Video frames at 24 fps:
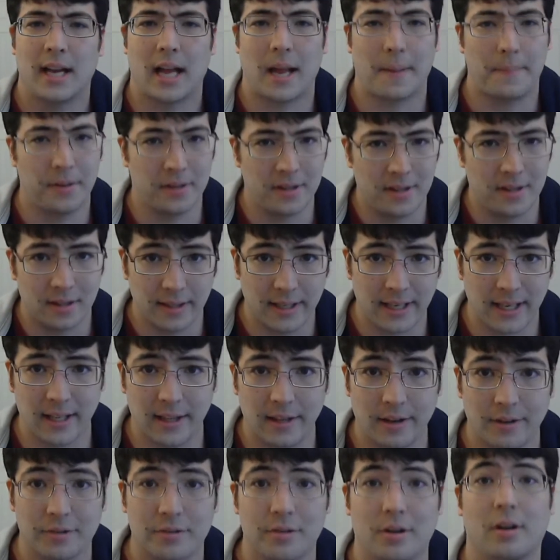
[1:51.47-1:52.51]
I put the link
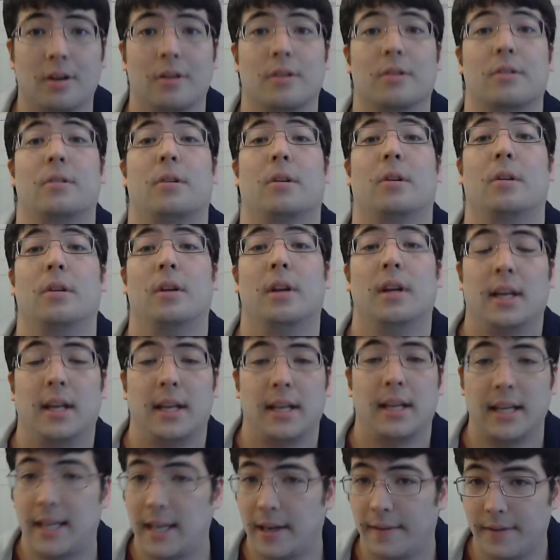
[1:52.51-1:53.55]
in the original article.
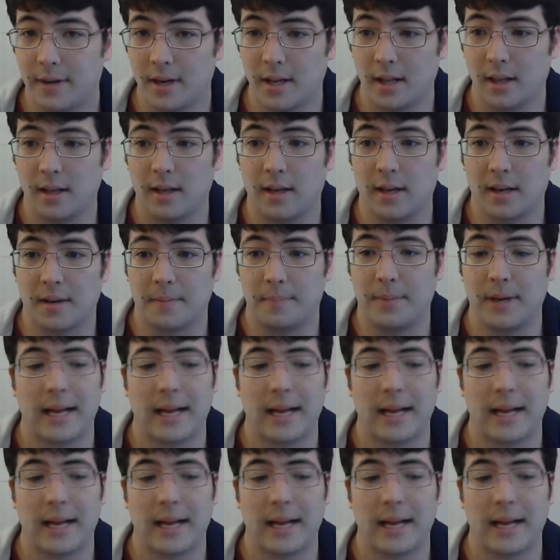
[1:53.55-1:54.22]
Give it a look.